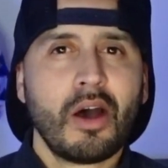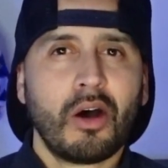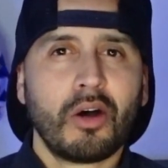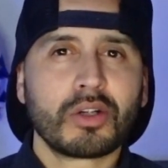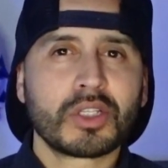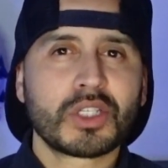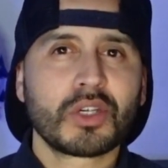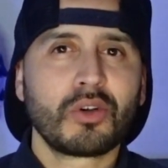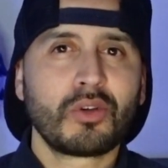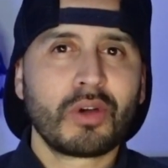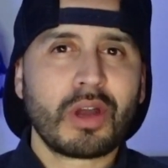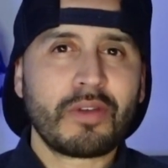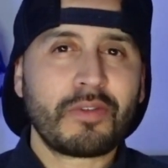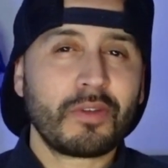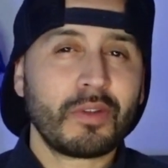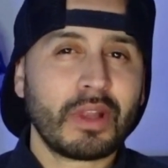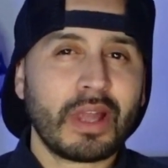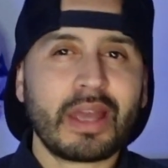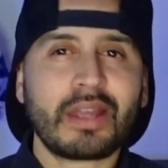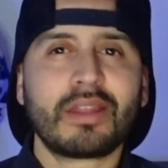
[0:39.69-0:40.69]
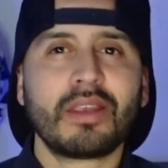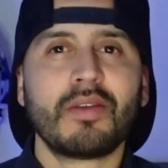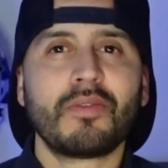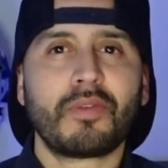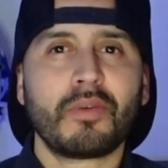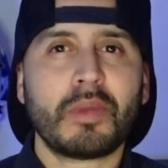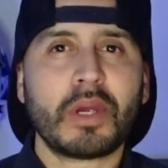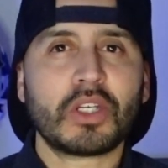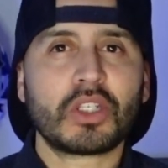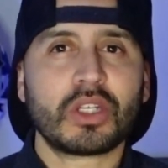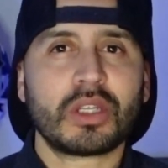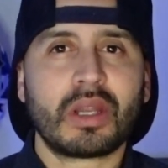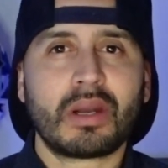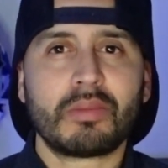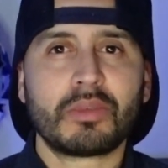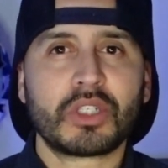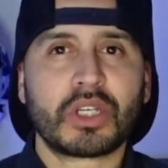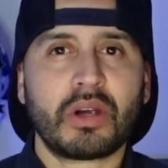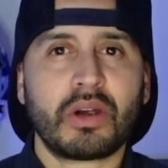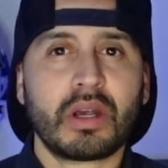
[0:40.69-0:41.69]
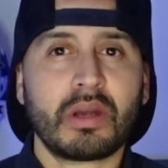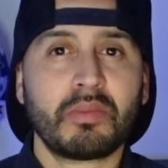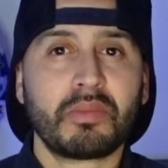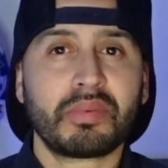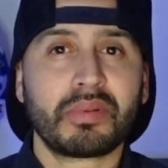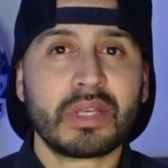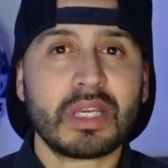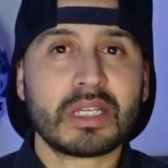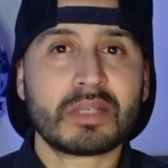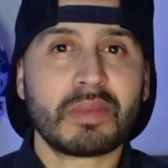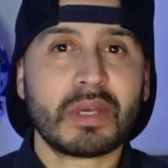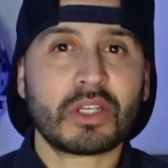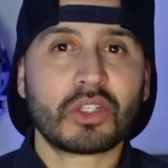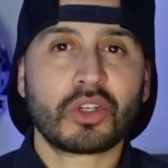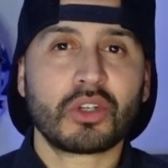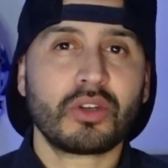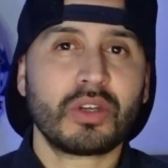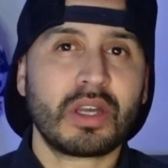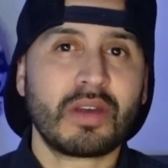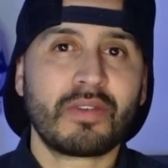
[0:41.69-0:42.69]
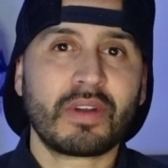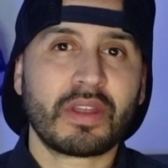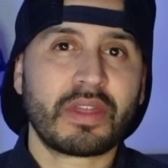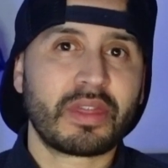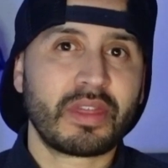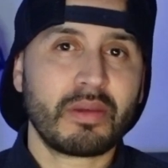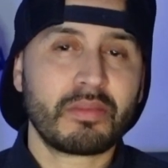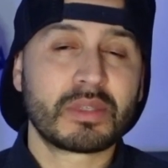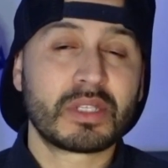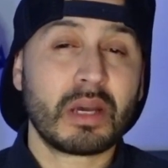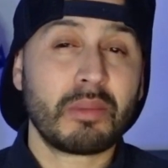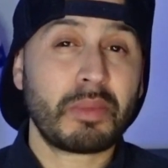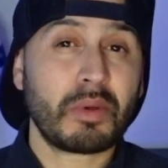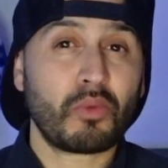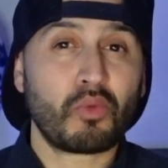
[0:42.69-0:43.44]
Also, if you like the information that I'm sharing, please make sure you give it a thumbs up.